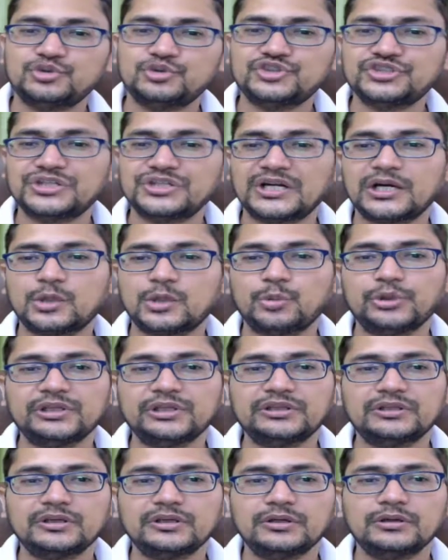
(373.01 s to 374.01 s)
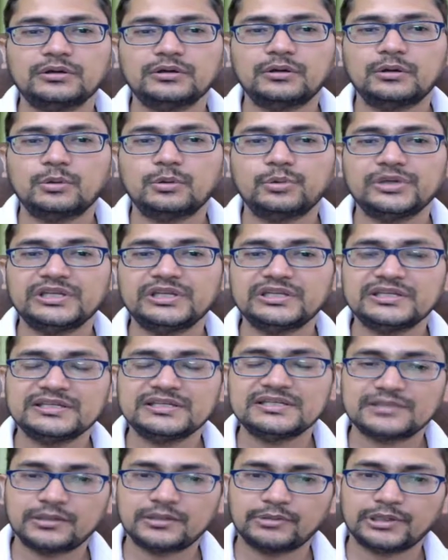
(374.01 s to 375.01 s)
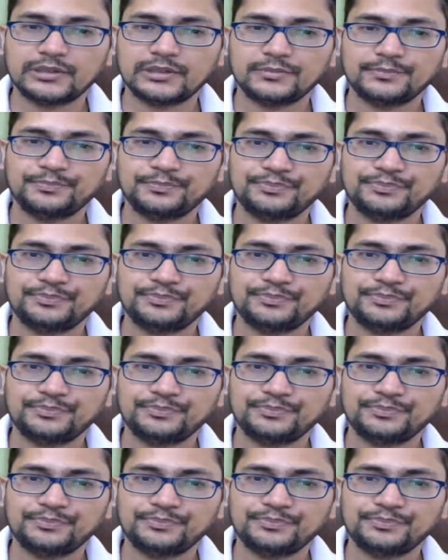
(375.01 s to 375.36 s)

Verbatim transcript: start with queen e7